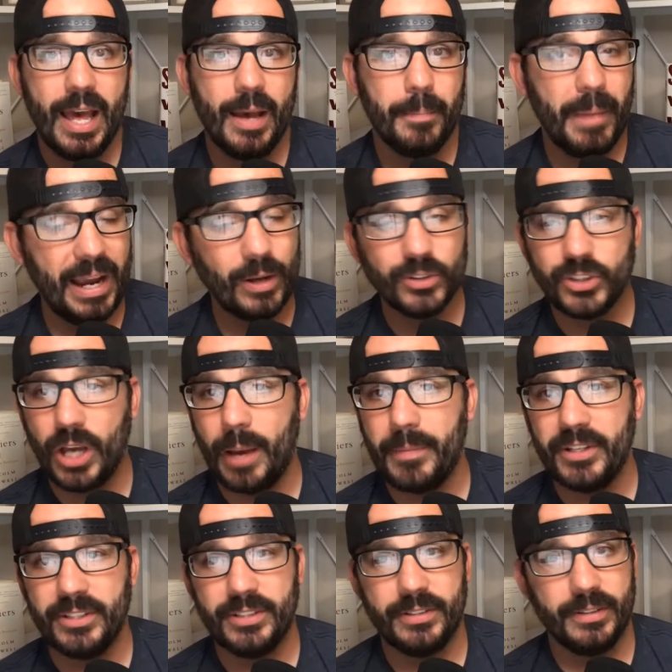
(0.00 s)
Michael
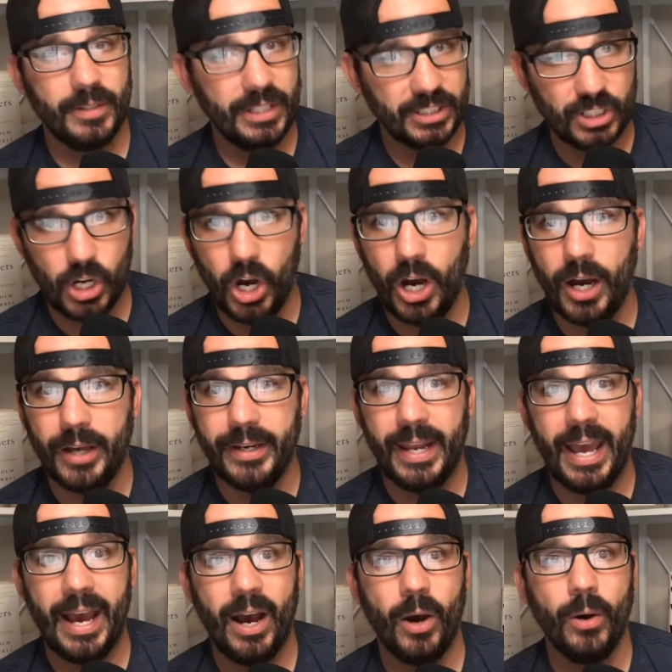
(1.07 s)
Thomas is gone
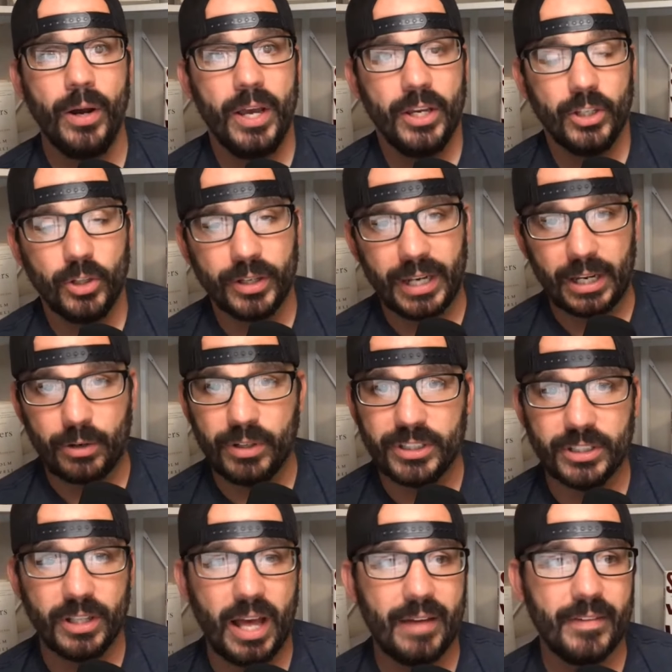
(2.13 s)
now. You're looking at Chris
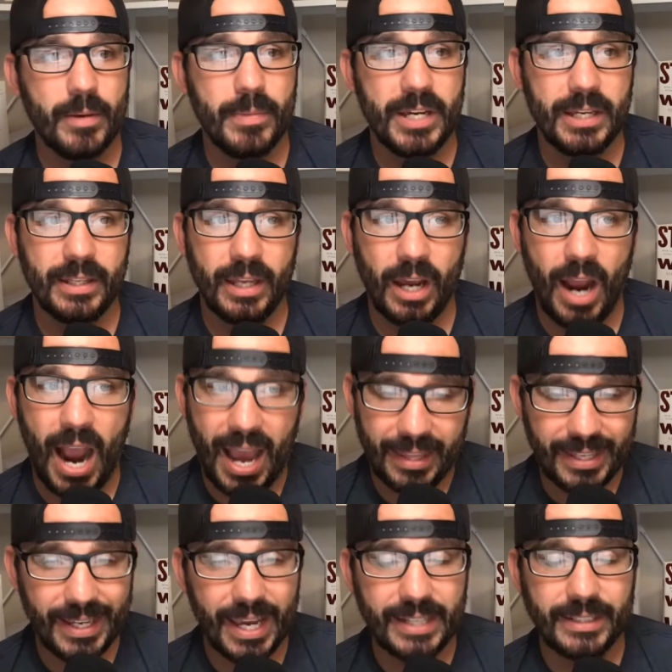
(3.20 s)
Olave being there. I
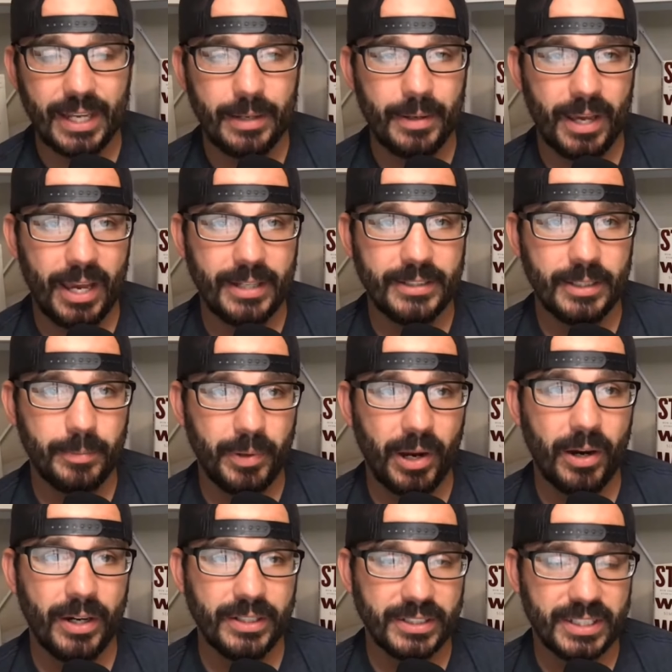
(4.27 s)
think A.T.
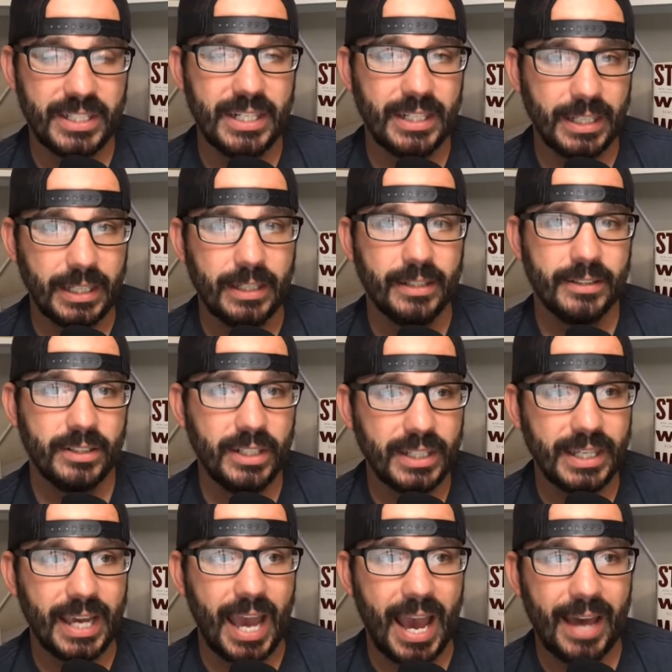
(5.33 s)
Perry is
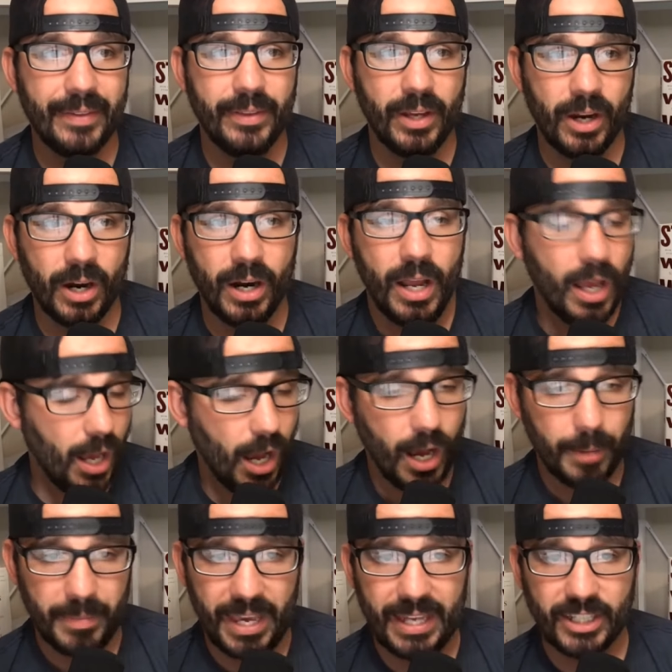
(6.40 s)
sneaky ad there.
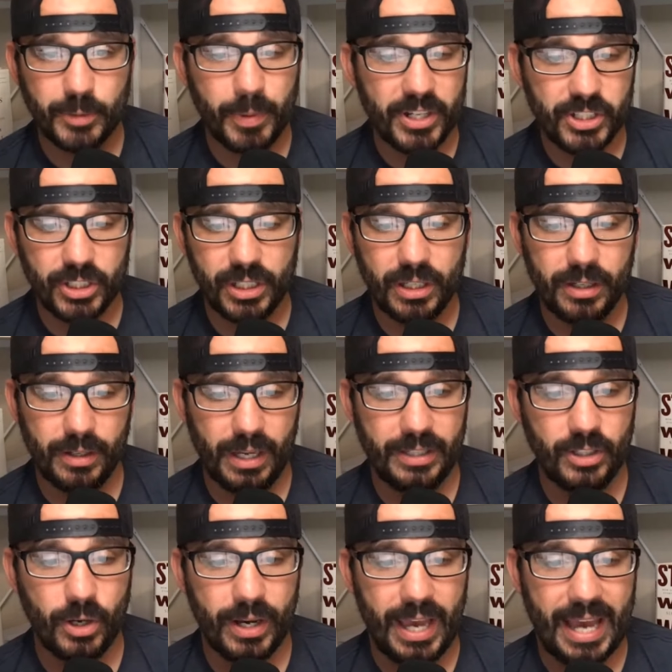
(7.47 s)
And especially,
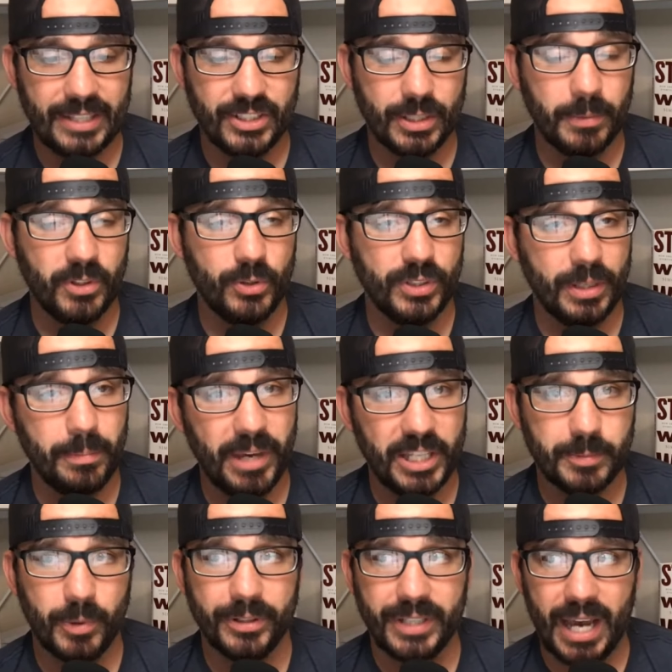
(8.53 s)
as someone who's in Best
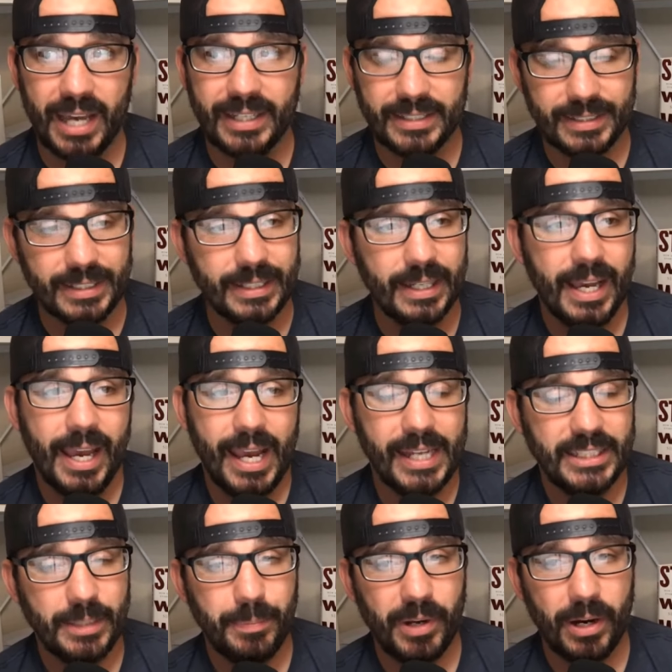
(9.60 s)
Ball Dynasty,
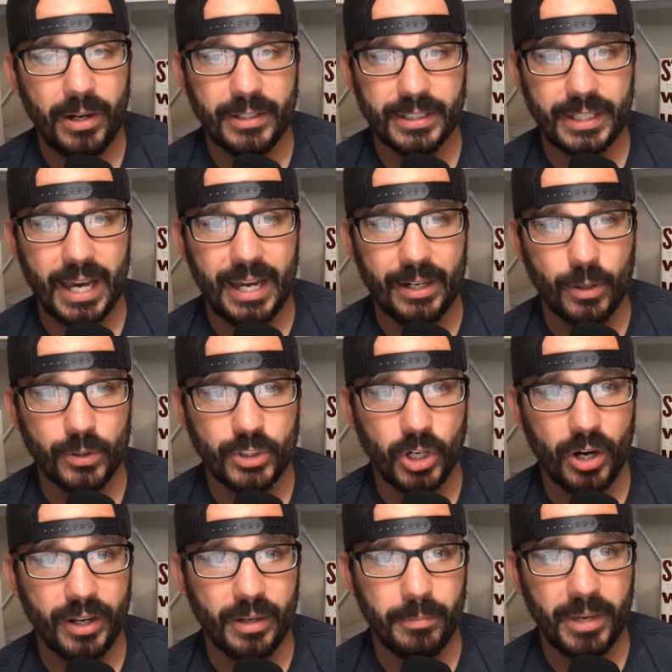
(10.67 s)
A.T. Perry is a guy to go
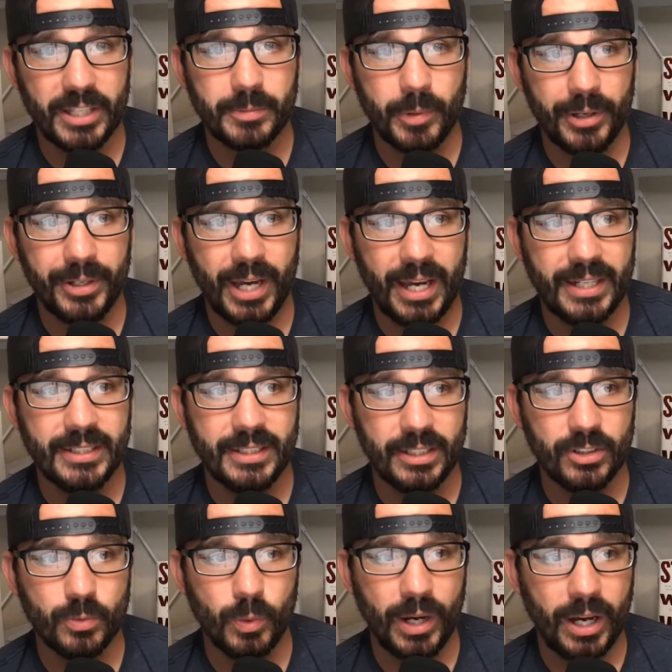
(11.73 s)
target in Best Ball Dynasty
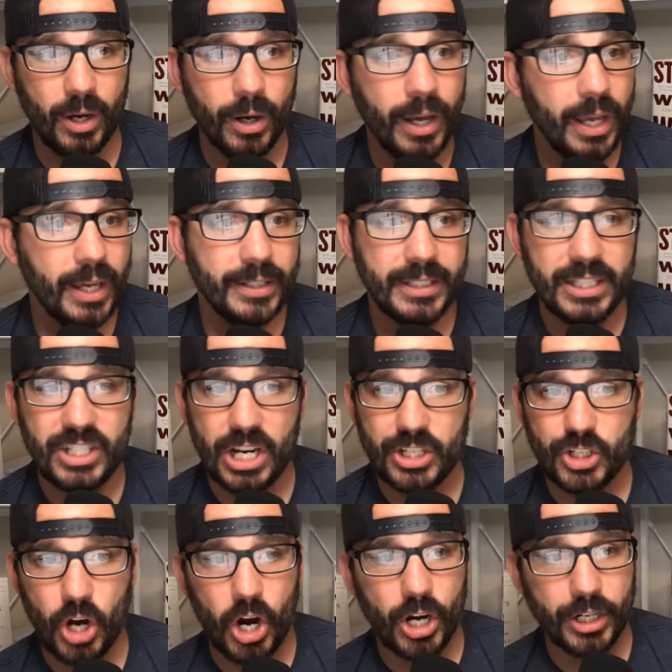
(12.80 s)
as well. DJ
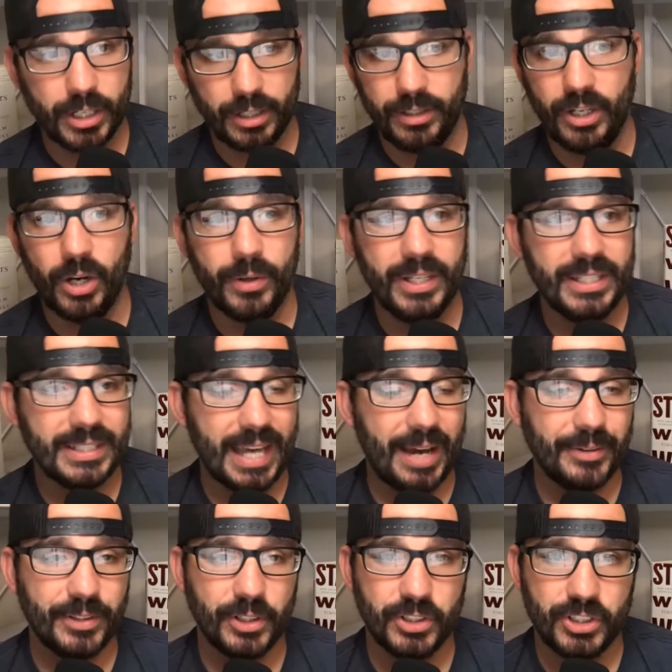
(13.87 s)
Chark, he's
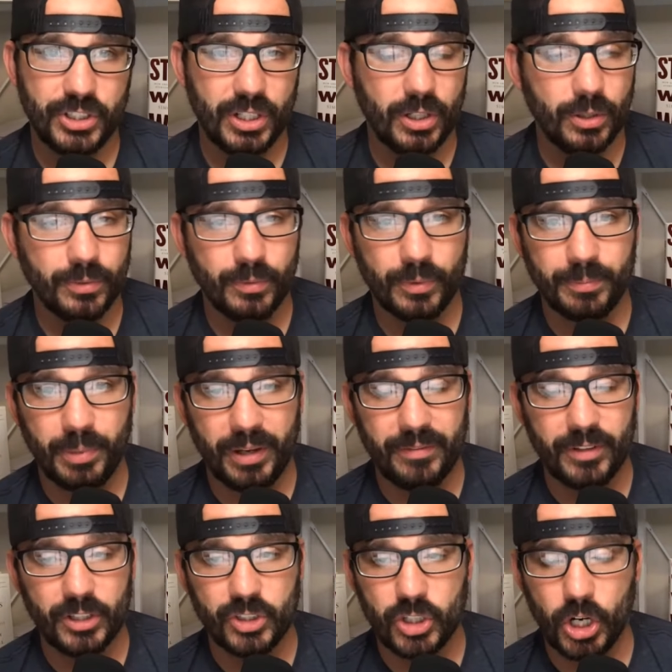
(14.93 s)
out there still. We're playing for
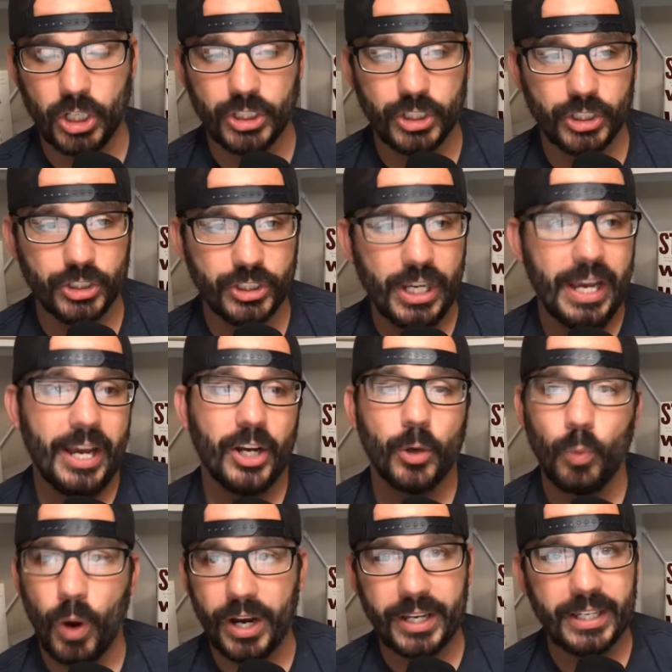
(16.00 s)
the Chargers.
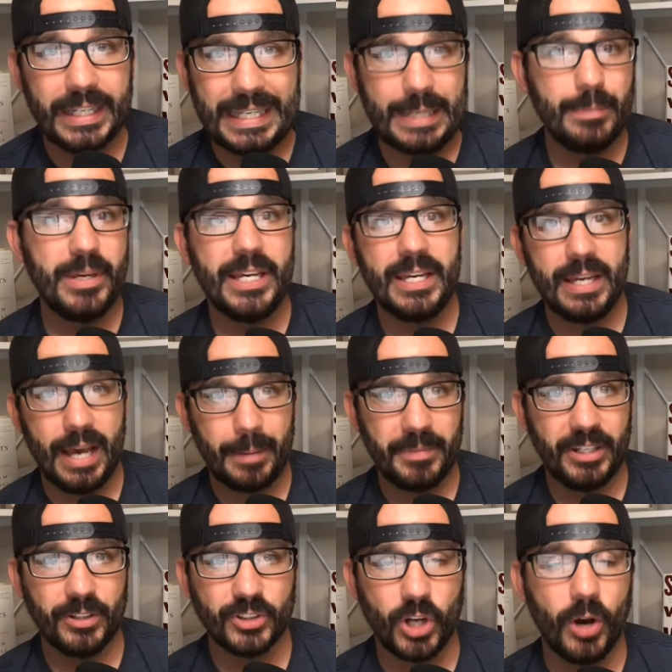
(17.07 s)
What could he be? I mean,
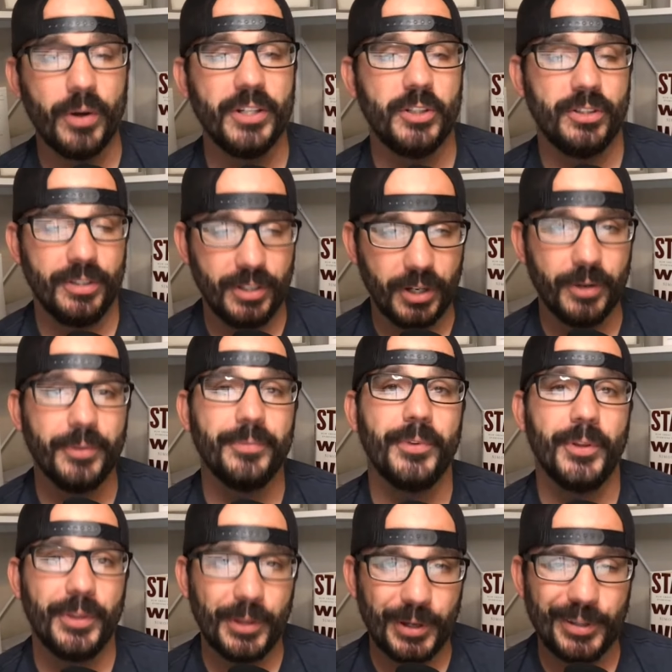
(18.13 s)
there's always,
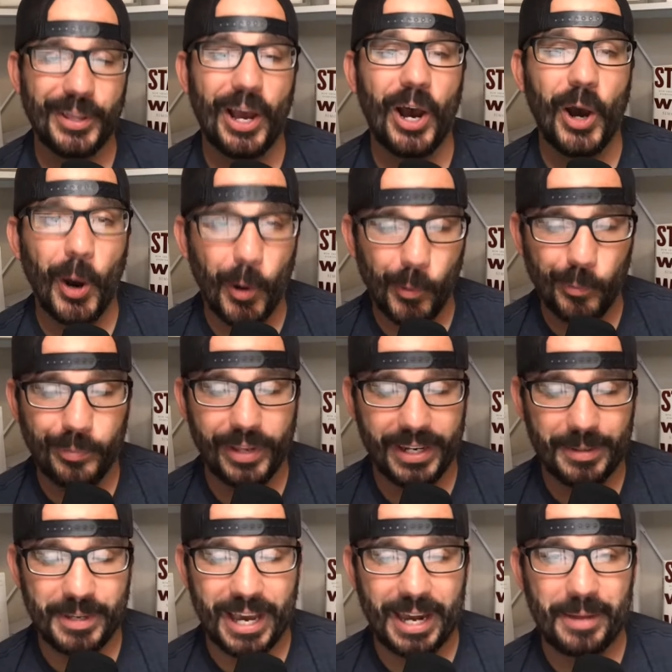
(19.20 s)
the hope that he
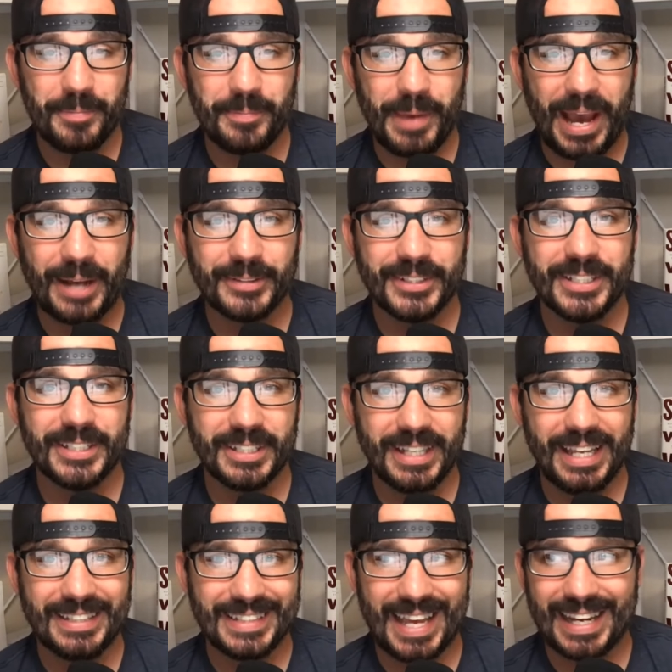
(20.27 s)
kind of bounces and
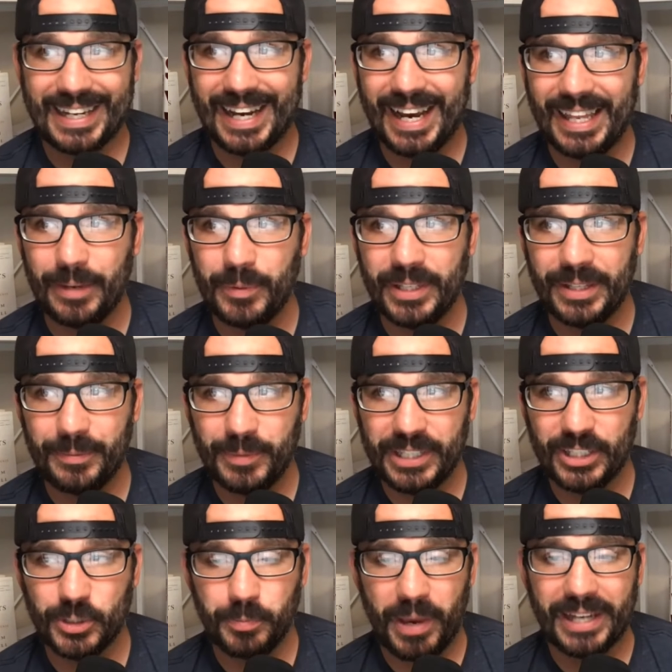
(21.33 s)
is that guy that we
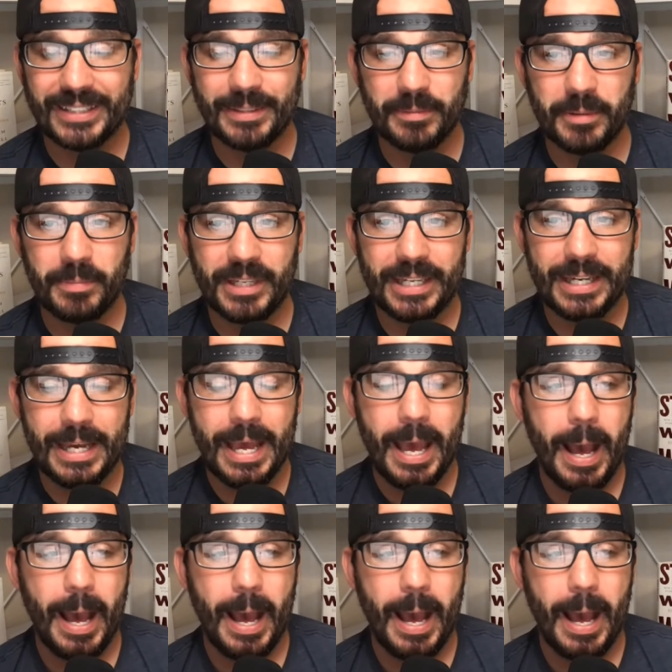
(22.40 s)
expect him to be.